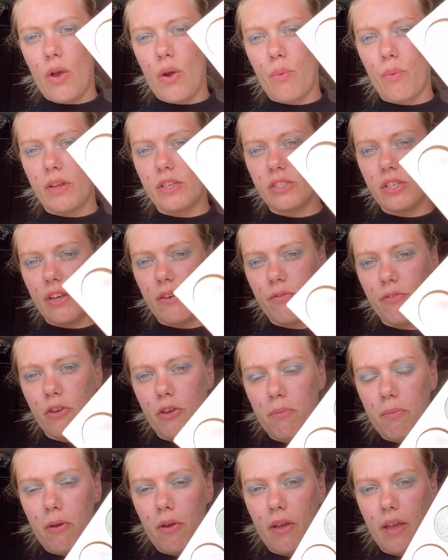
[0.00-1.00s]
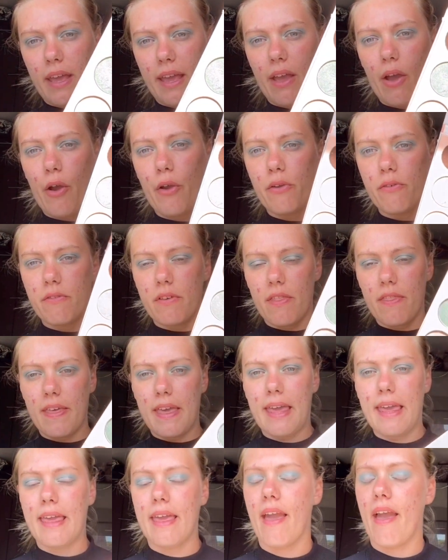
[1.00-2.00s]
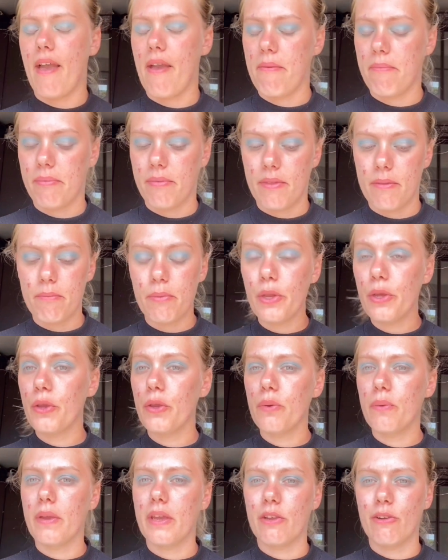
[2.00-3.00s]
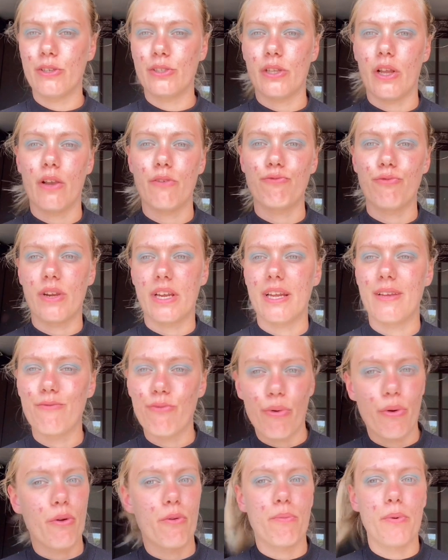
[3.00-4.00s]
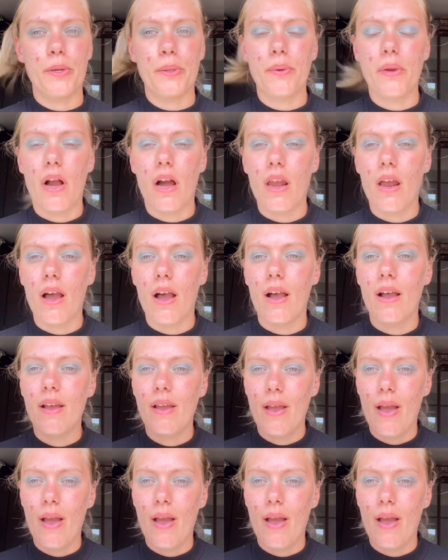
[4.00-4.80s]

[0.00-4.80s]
which if you put it over the blue, it creates like a really royal blue colour,